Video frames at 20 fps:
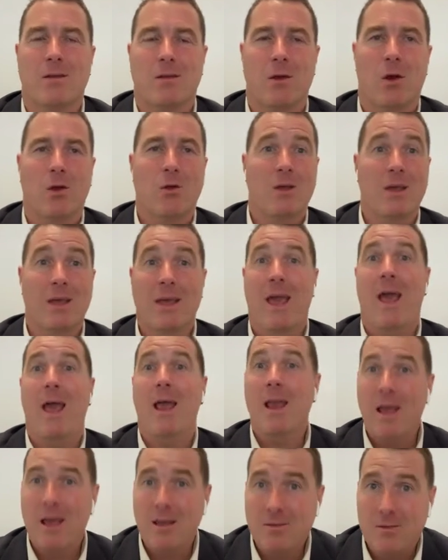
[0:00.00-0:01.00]
you can
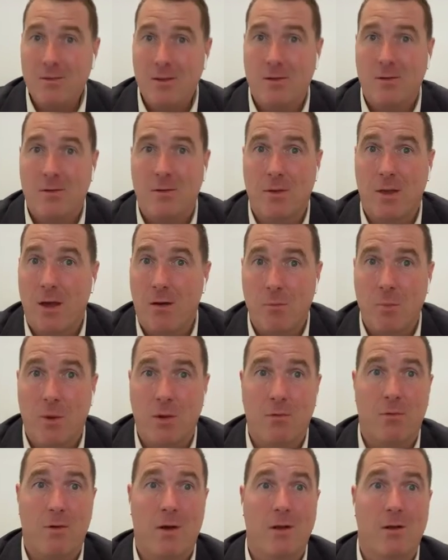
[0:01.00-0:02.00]
access a
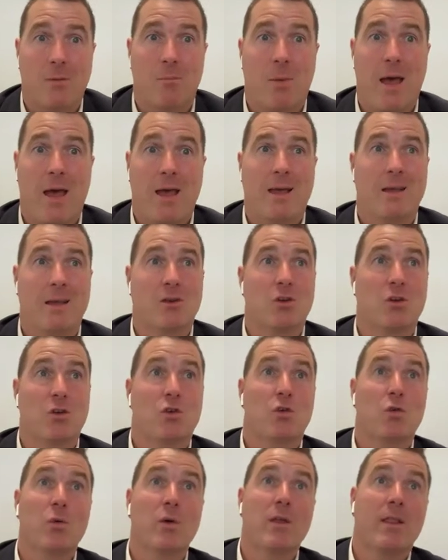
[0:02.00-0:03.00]
government funded package, and
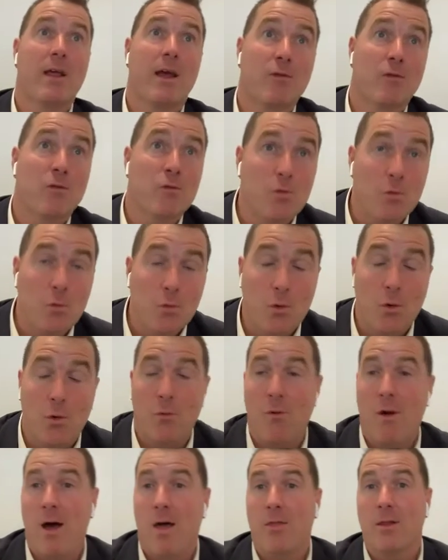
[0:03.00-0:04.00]
doing that sooner
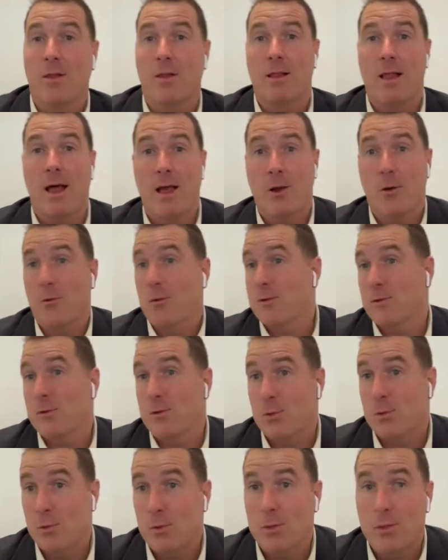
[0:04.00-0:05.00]
rather than later is a
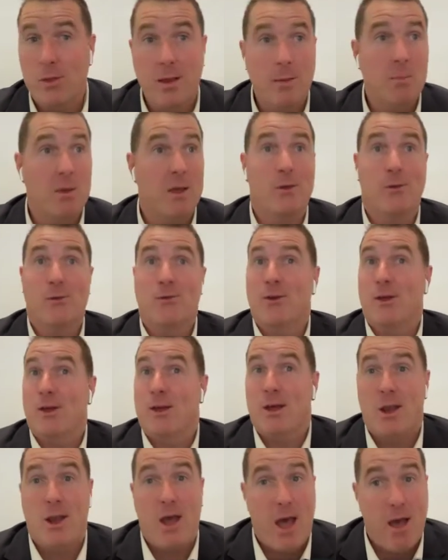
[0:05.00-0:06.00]
good thing, because you're
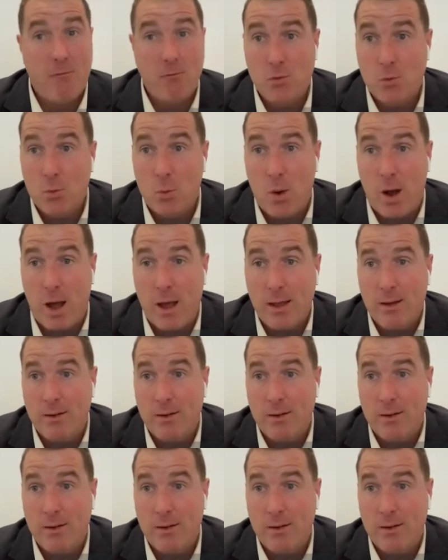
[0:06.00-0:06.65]
going to have to wait.